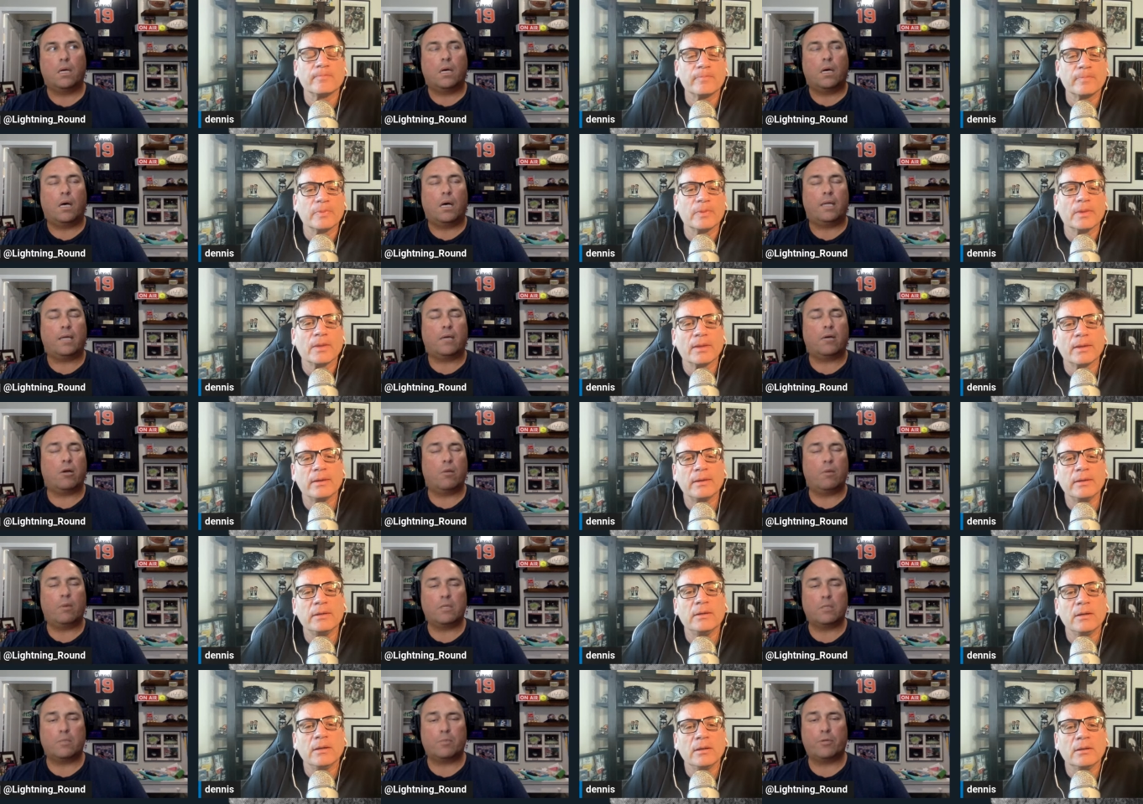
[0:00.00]
Speaker 1: I think
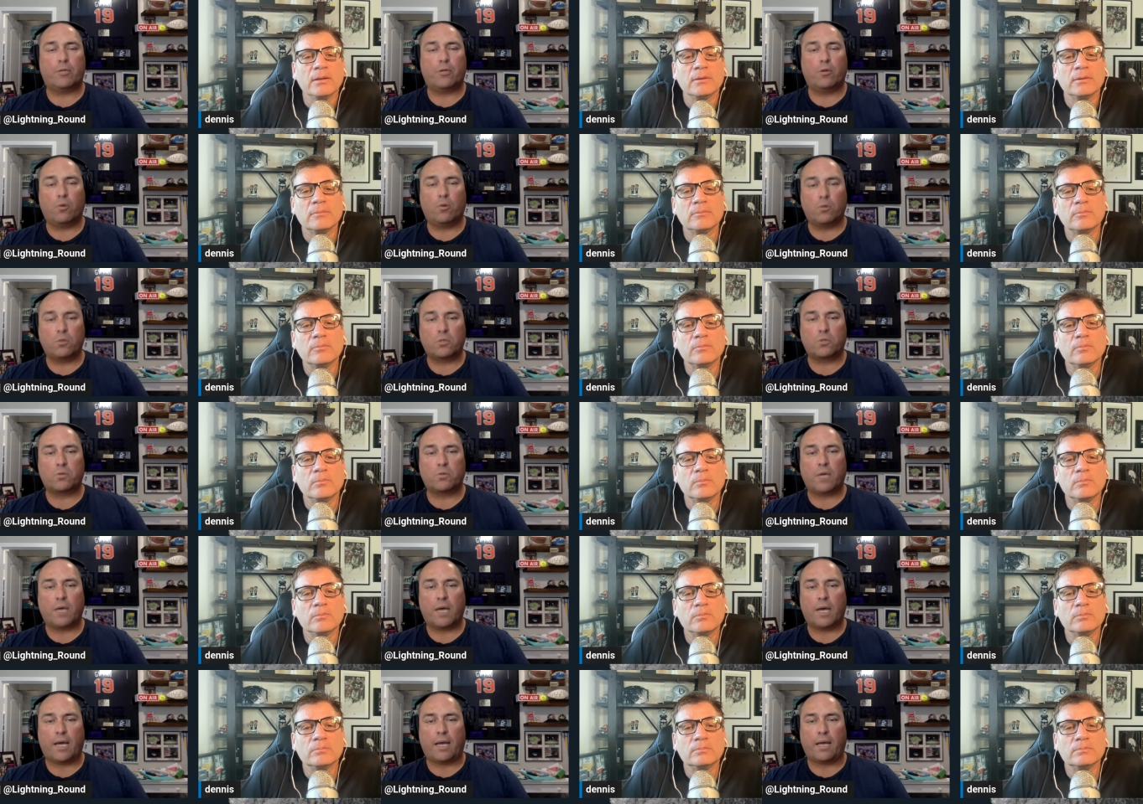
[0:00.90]
Harbaugh is a pretty old school
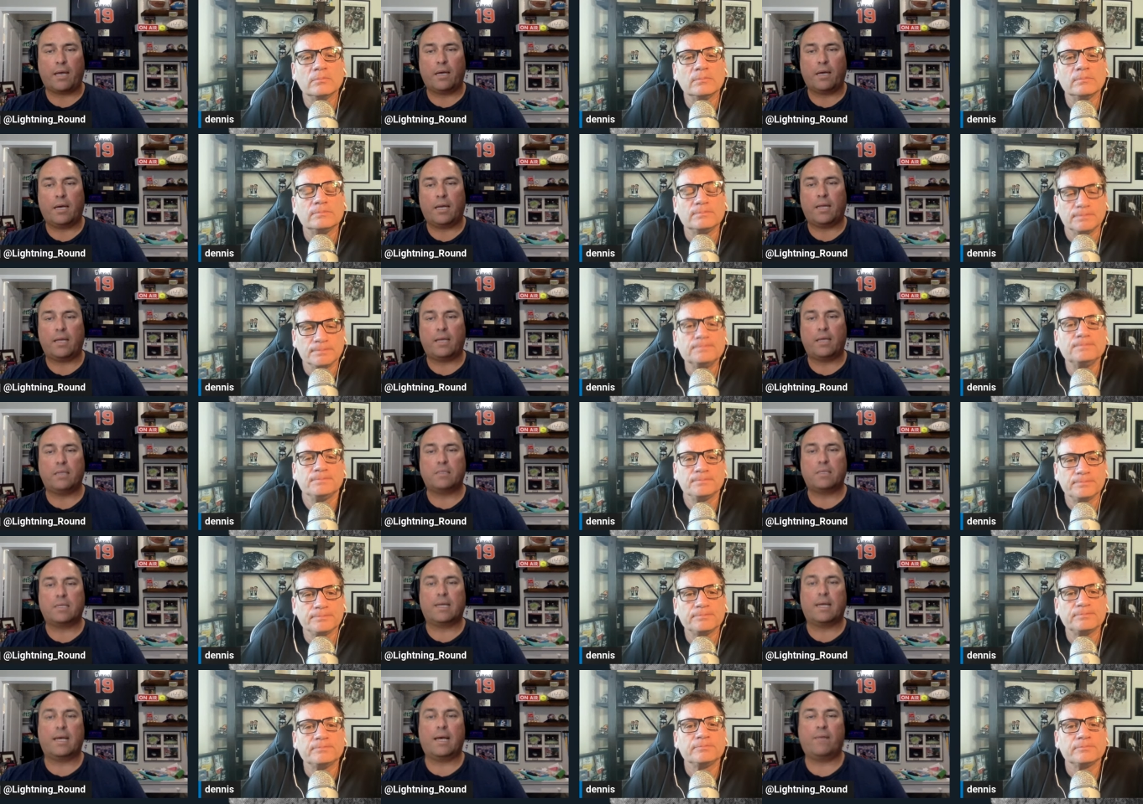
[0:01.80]
guy. I think he's
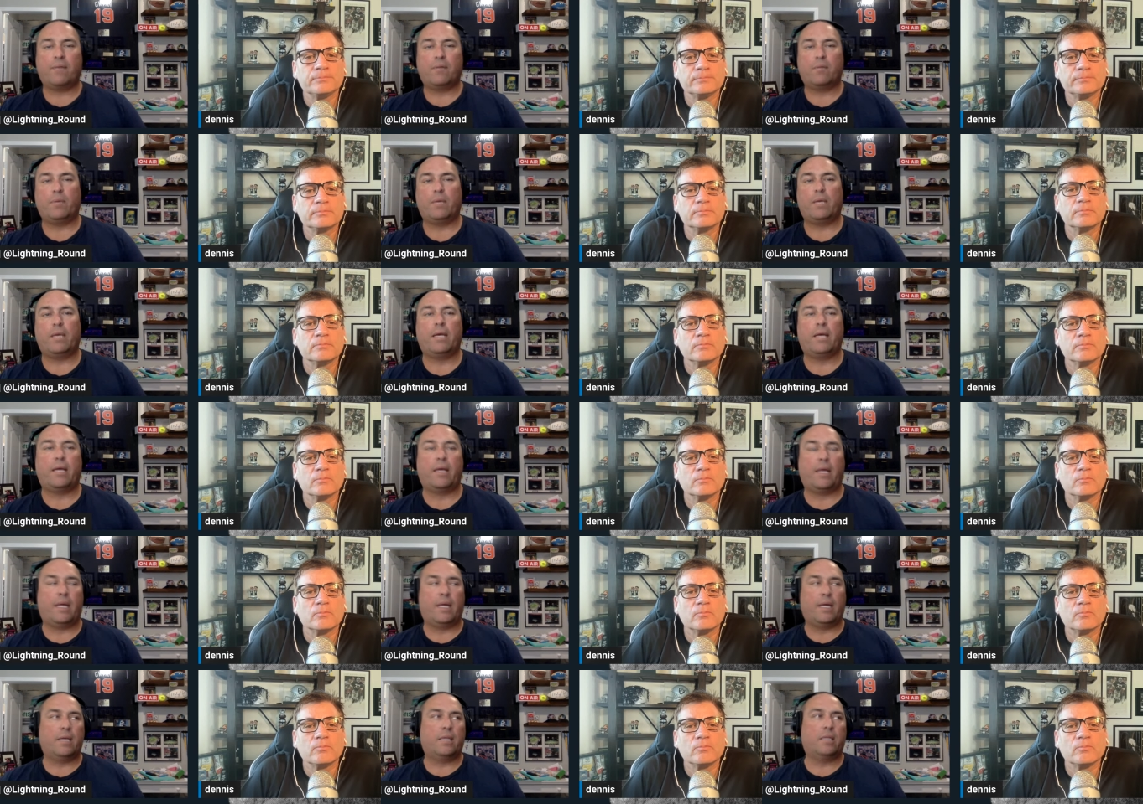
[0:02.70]
going to have to be
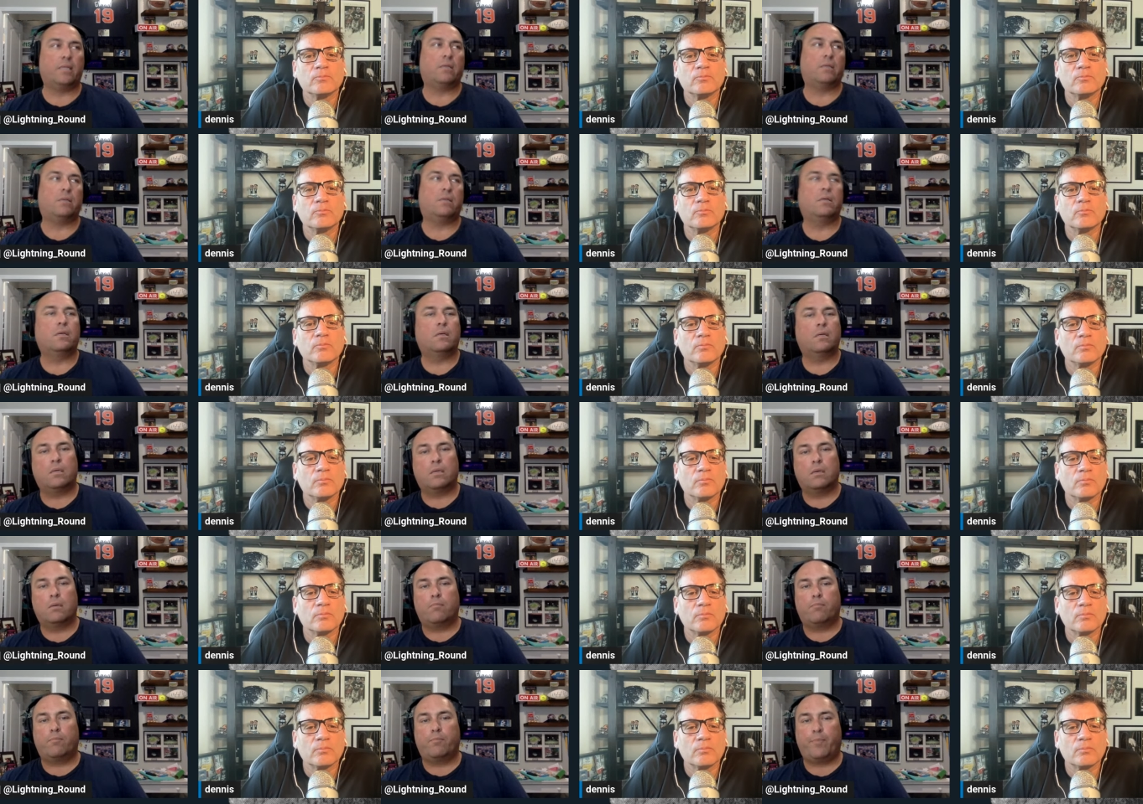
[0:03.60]
in
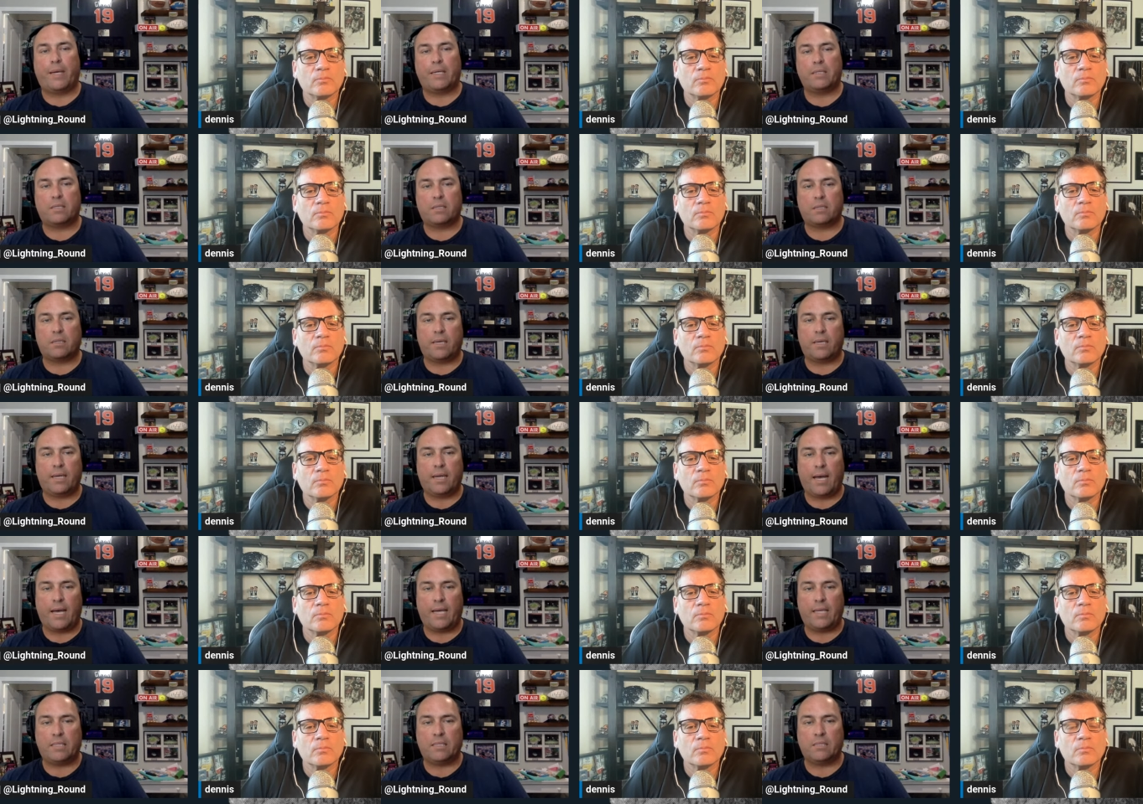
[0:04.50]
basically an
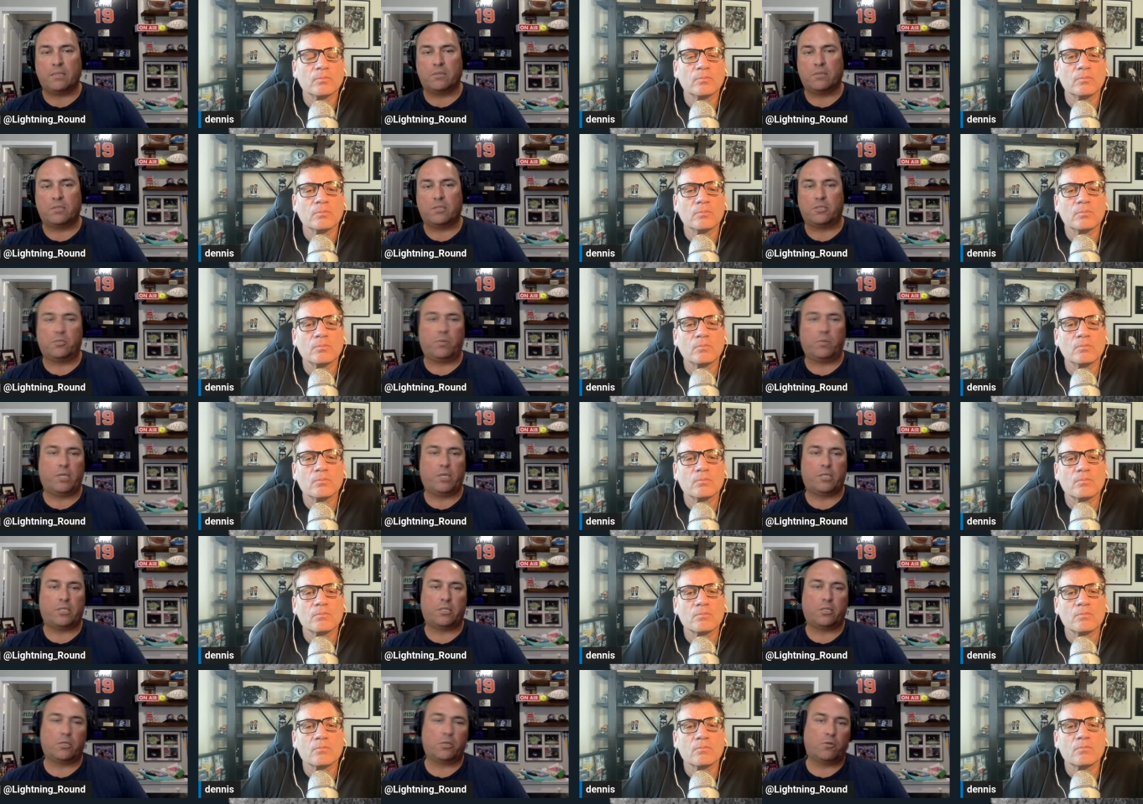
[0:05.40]
ideal
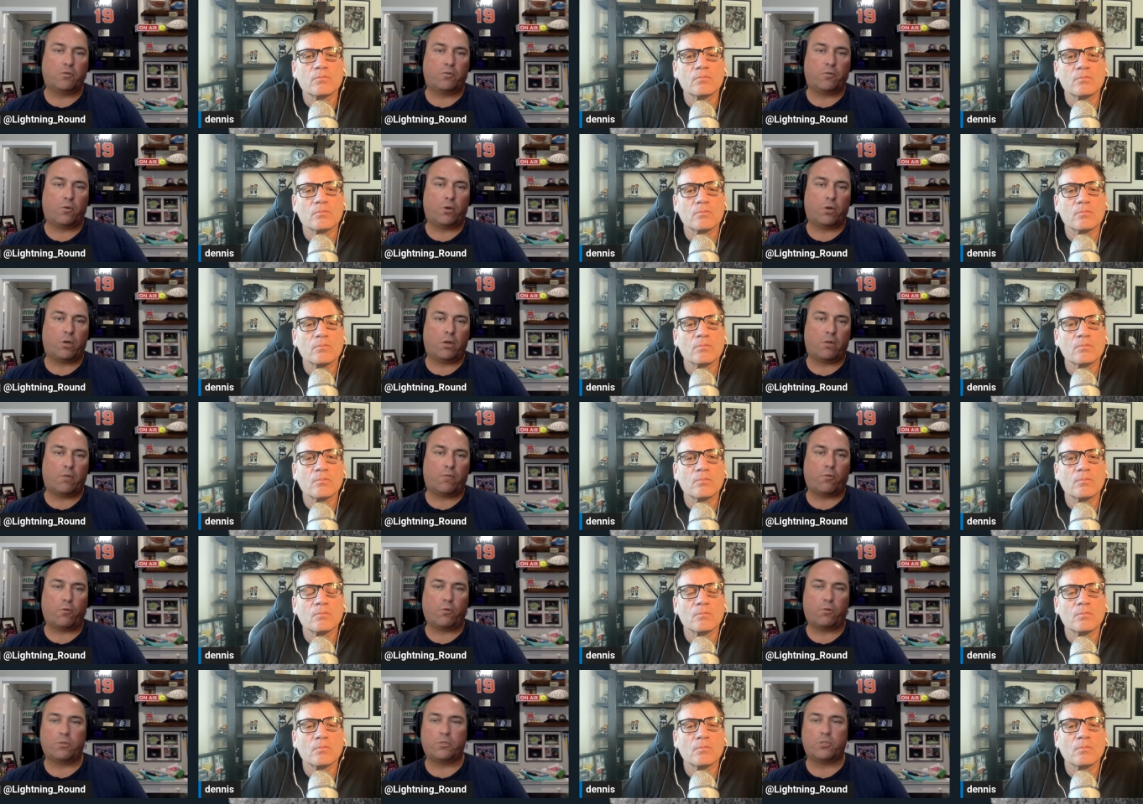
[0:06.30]
situation to go for it on
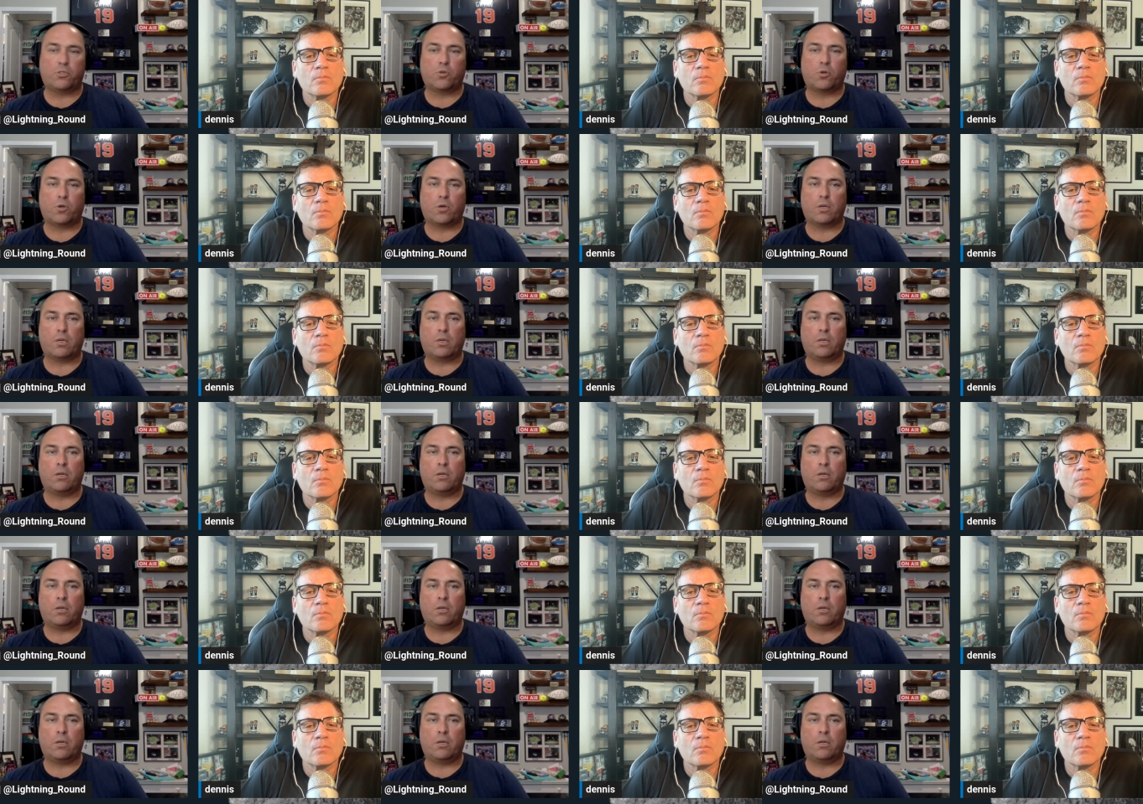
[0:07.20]
fourth and short.